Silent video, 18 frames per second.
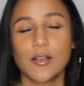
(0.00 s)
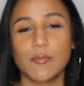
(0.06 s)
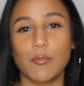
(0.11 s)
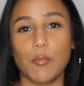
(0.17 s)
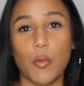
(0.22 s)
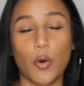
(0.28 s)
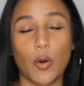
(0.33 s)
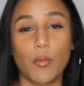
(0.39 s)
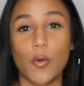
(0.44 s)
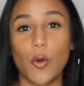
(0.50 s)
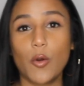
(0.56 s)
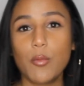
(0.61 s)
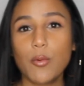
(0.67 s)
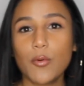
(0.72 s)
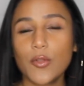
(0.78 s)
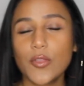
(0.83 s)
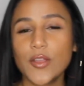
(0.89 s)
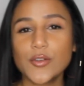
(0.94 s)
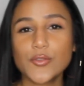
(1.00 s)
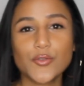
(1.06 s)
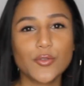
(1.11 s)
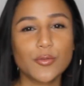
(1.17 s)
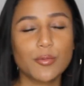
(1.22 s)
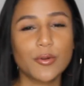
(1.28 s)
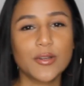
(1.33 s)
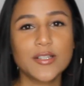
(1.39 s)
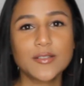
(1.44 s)
more mobile than
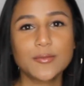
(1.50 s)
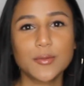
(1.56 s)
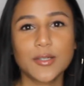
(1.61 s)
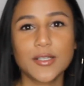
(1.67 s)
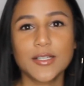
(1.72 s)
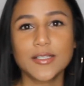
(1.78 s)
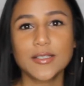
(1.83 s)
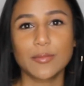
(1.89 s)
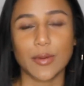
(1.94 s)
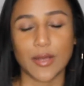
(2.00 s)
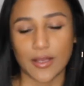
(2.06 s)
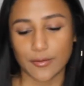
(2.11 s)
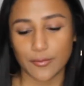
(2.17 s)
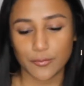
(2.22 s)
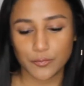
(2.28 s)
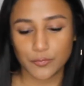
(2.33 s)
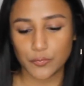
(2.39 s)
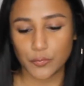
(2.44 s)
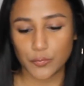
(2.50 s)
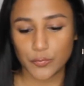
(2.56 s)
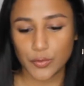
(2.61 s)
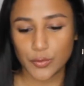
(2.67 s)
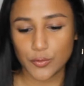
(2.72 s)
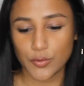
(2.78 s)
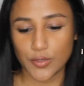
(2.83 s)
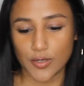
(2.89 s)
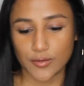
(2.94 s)
Drew Brees was? But
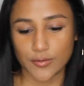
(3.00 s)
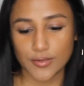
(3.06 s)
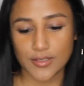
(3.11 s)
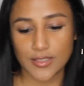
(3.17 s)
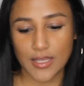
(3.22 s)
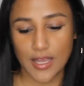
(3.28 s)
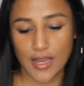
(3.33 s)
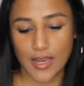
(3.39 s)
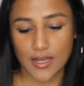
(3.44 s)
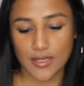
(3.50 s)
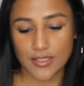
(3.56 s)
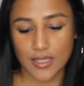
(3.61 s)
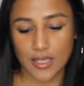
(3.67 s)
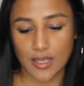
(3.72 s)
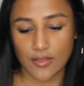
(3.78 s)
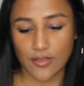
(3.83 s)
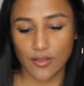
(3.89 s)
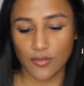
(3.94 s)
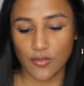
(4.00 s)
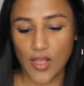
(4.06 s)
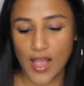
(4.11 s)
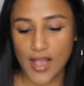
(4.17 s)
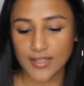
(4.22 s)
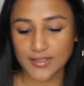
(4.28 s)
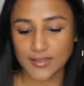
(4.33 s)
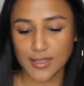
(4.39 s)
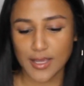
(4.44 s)
who knows? And the
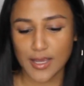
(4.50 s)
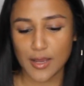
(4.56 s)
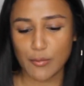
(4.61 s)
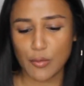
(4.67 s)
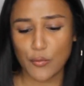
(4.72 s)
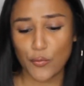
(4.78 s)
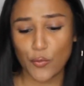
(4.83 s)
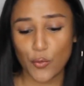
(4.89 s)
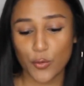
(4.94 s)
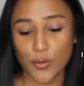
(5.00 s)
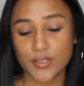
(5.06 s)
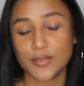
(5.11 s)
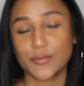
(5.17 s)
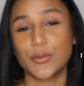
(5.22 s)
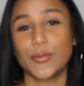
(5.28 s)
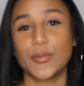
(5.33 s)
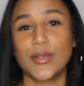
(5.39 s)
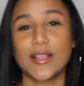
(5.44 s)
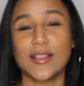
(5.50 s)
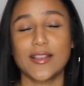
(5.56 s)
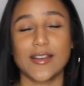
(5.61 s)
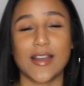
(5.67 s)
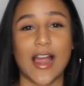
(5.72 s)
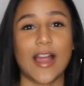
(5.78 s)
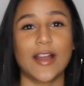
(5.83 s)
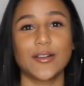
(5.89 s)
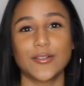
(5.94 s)
last game, of course, will be the
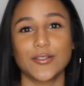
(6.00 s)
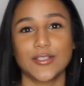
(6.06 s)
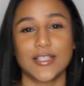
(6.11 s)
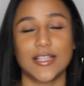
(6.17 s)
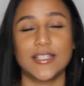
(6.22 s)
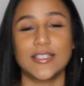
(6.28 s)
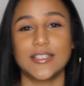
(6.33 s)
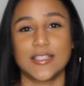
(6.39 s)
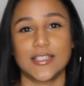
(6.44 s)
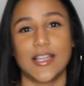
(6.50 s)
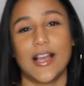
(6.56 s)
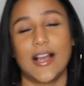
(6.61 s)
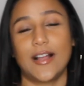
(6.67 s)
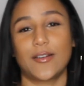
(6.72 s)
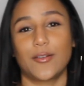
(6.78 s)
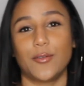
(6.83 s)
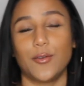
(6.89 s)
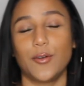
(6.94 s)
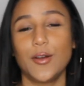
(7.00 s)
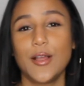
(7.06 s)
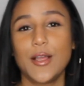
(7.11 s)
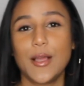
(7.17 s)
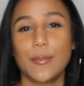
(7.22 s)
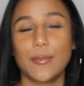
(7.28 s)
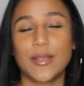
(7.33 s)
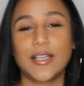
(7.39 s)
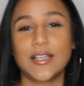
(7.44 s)
Niners and Seattle,
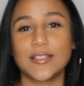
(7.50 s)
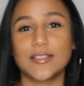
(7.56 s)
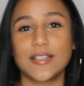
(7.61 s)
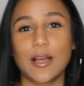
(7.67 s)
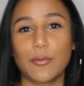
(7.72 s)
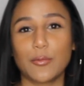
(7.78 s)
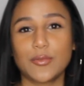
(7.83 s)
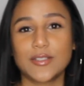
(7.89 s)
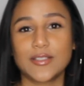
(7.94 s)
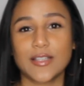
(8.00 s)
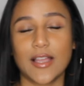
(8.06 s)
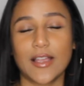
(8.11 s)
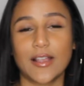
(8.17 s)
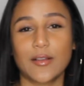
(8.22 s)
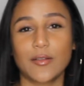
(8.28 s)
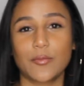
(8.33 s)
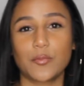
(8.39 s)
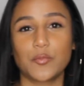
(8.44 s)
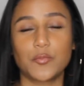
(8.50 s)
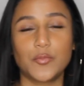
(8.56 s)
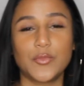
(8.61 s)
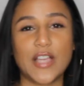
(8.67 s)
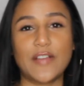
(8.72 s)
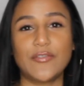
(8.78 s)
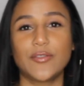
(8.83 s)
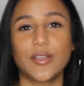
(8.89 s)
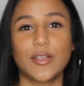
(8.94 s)
because that was like
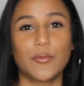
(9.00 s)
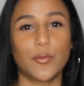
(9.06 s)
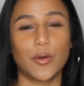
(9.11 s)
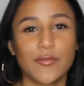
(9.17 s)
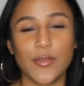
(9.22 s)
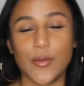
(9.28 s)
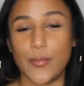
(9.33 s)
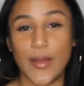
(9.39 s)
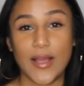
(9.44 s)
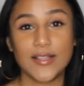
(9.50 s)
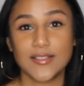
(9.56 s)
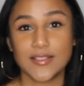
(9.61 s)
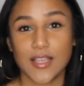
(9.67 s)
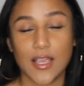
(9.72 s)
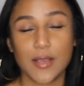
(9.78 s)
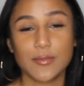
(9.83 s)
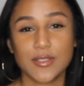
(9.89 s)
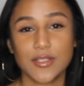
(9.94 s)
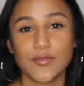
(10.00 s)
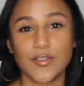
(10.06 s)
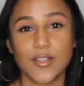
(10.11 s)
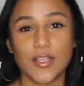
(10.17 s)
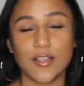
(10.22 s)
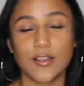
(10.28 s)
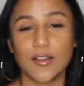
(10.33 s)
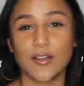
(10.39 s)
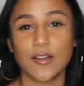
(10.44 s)
definitely one of the best games of the
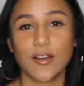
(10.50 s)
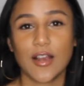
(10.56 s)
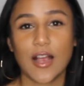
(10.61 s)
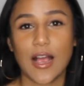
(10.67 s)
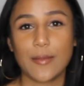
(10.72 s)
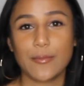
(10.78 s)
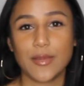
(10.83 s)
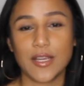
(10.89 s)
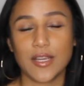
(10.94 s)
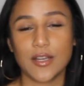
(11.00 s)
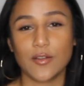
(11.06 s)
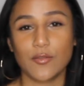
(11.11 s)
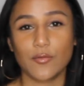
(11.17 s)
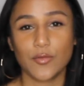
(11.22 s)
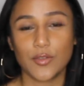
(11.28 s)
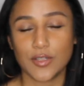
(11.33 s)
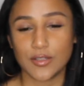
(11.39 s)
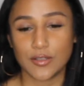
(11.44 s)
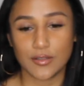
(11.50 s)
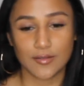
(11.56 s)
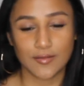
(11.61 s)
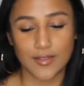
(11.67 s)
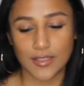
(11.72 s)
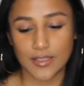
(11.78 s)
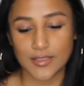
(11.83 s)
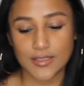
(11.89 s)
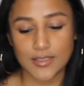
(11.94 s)
year. I mean,
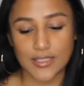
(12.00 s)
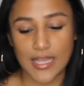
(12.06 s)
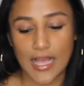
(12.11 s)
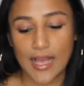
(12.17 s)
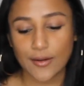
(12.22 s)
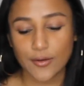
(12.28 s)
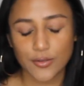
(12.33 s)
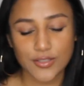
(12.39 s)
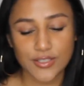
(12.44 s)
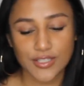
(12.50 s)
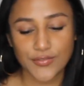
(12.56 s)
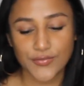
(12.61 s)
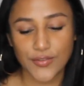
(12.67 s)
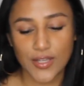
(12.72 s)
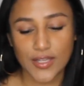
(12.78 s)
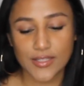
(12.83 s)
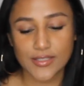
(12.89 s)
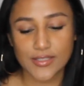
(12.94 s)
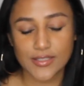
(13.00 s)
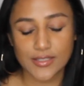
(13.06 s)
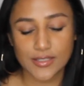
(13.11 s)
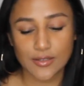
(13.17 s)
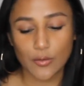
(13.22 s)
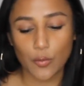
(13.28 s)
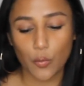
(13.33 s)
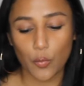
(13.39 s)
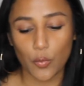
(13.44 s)
the Seattle
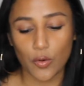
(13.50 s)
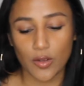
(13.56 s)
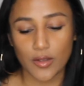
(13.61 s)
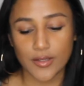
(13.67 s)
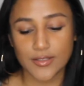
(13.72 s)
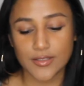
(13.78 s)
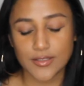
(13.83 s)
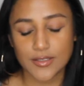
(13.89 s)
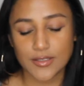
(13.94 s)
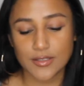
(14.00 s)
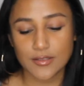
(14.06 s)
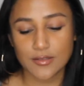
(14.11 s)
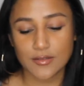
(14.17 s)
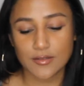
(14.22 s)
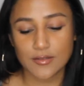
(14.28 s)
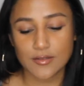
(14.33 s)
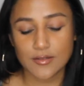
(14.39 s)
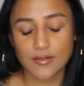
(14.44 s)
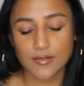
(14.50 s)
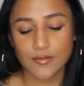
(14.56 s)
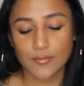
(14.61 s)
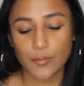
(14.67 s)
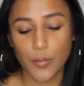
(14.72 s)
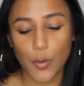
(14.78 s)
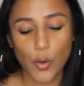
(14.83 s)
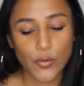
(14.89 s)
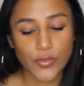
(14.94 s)
defense was
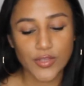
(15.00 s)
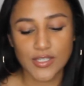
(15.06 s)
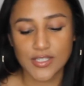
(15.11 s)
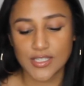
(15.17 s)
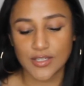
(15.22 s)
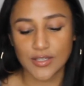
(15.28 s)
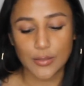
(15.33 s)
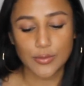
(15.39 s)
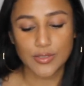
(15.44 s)
it